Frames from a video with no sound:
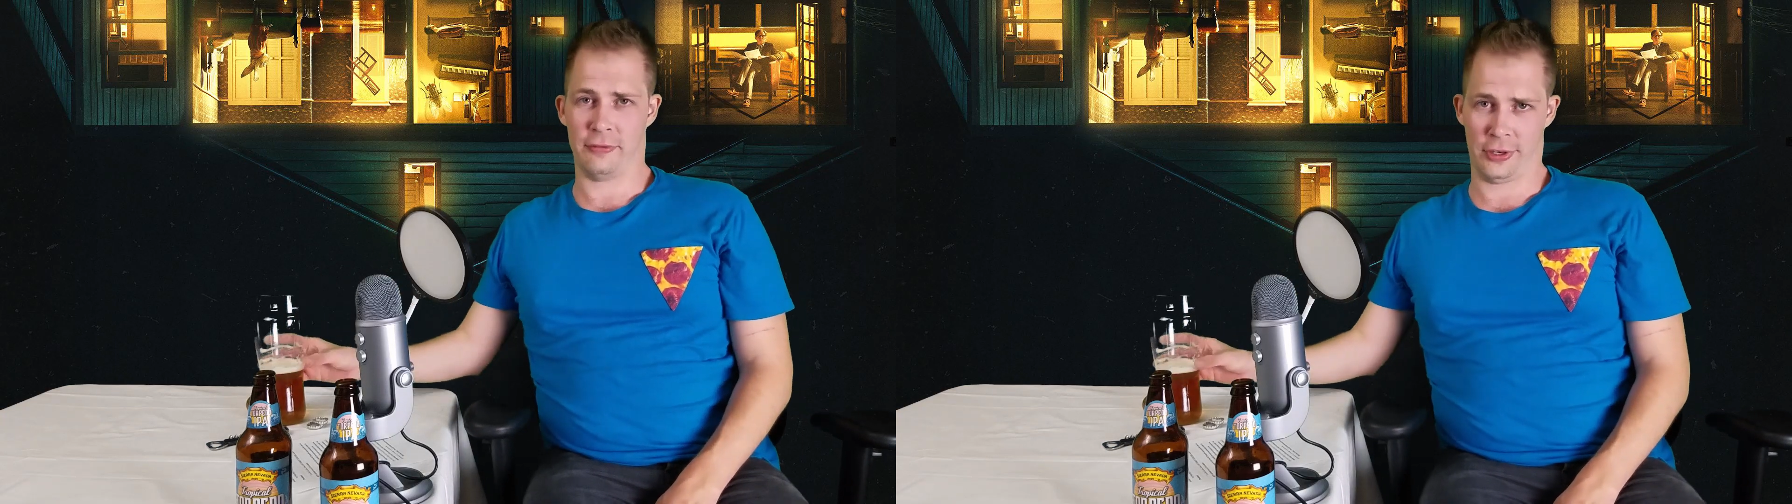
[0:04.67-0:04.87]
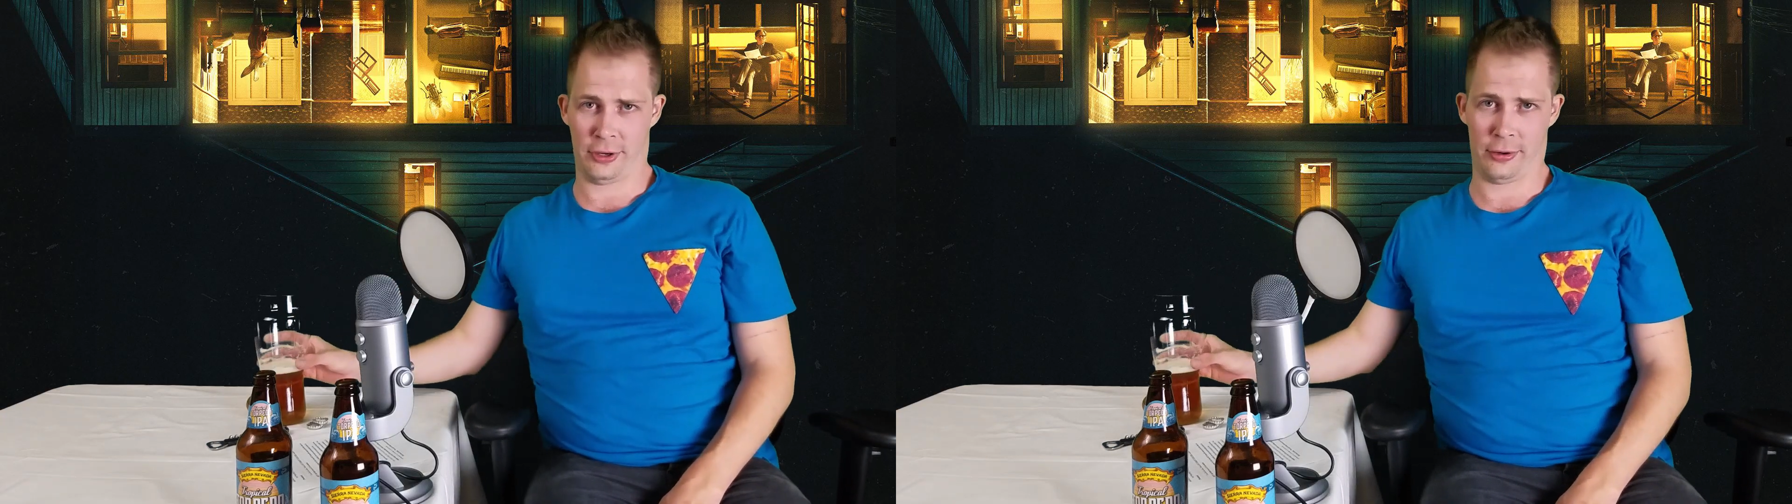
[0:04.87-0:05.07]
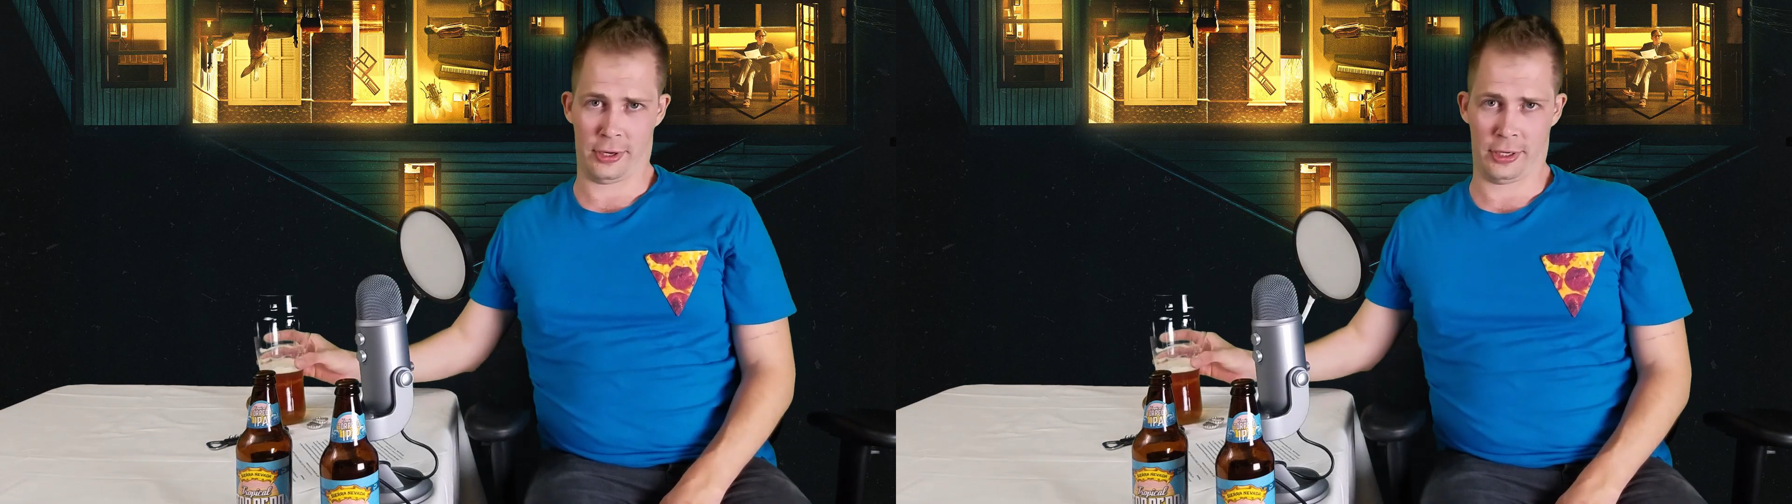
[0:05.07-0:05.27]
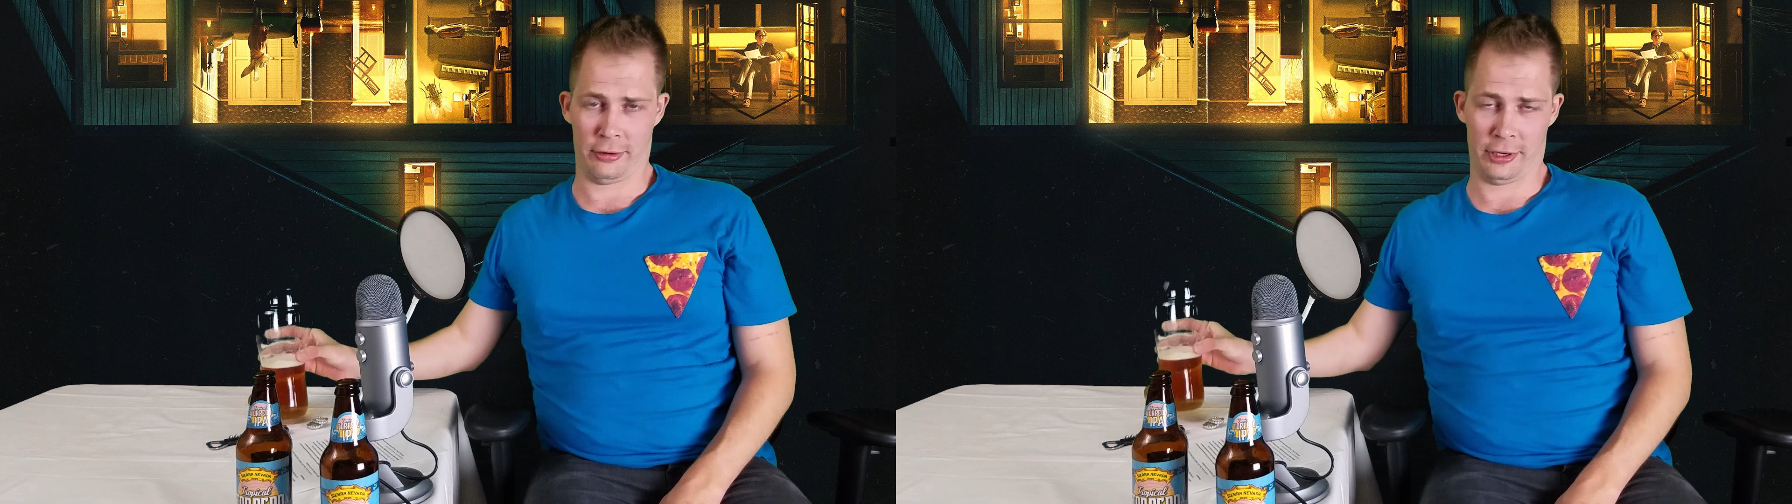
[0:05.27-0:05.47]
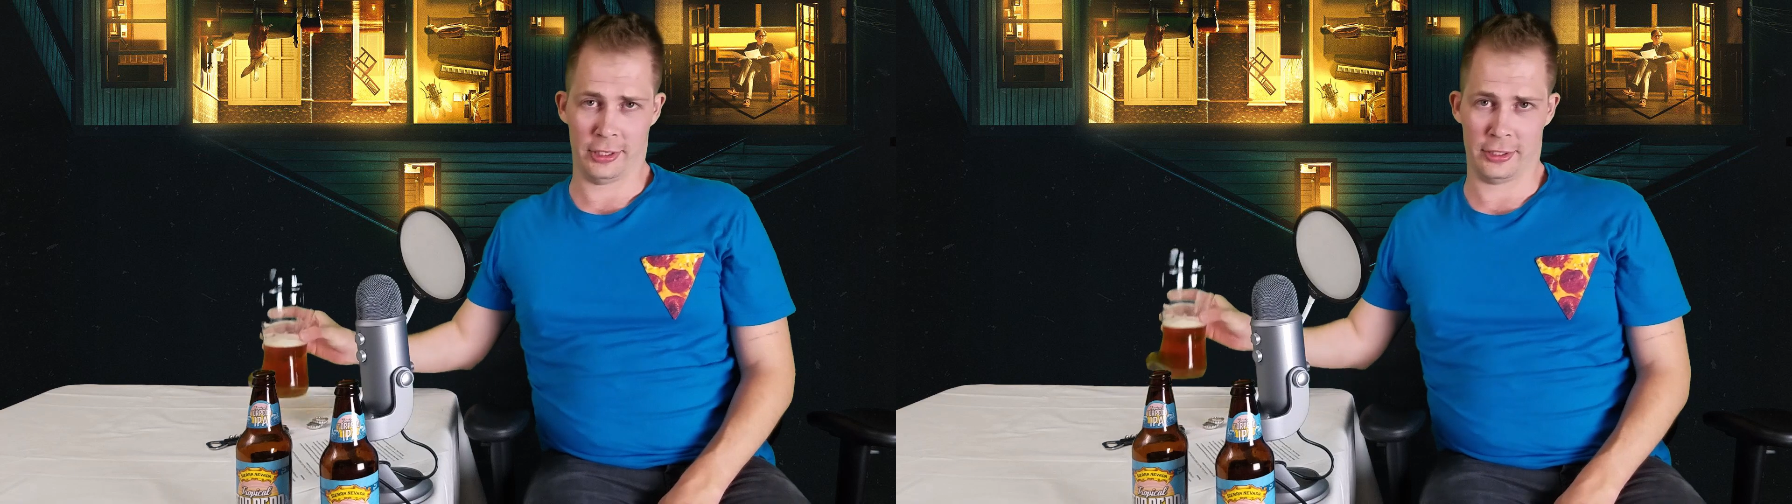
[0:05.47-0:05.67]
video on
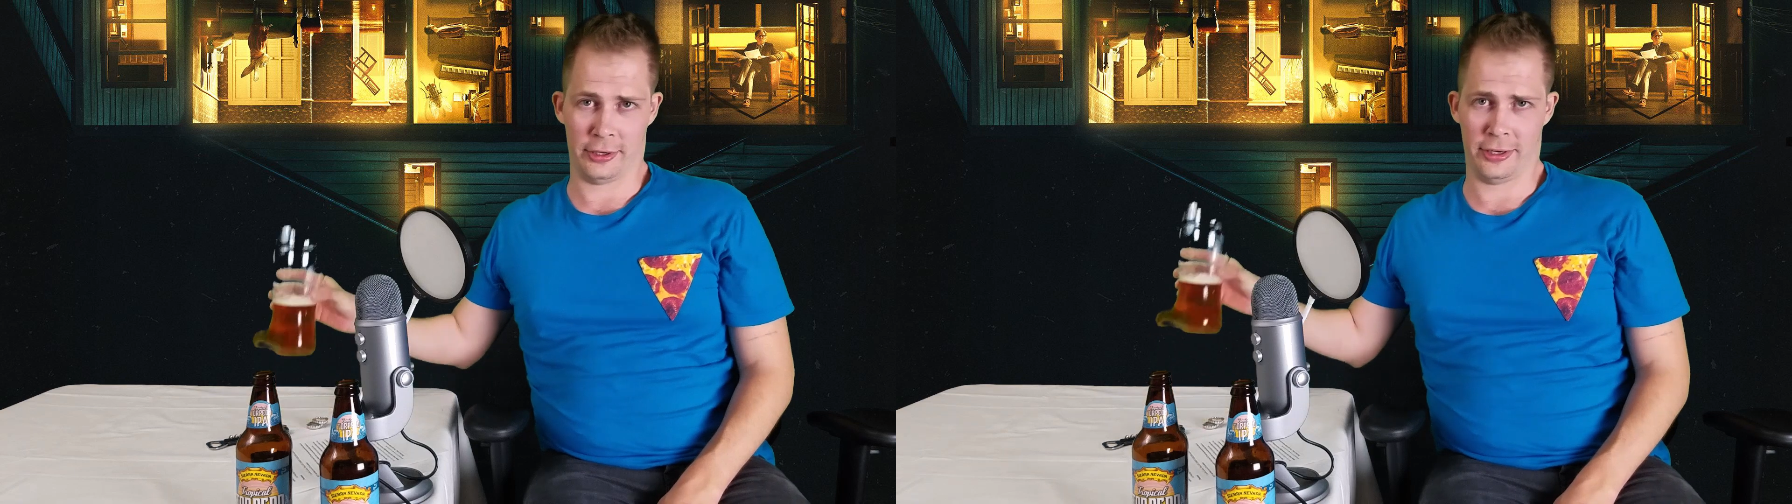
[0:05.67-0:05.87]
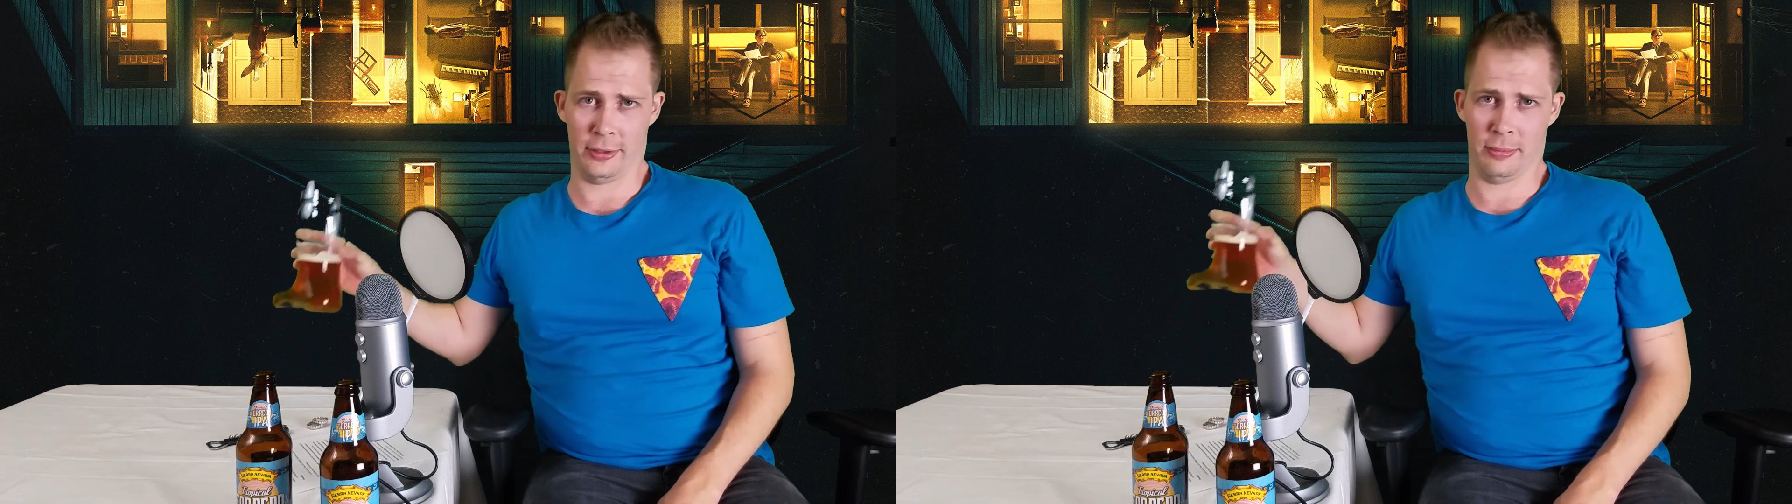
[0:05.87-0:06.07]
Hereditary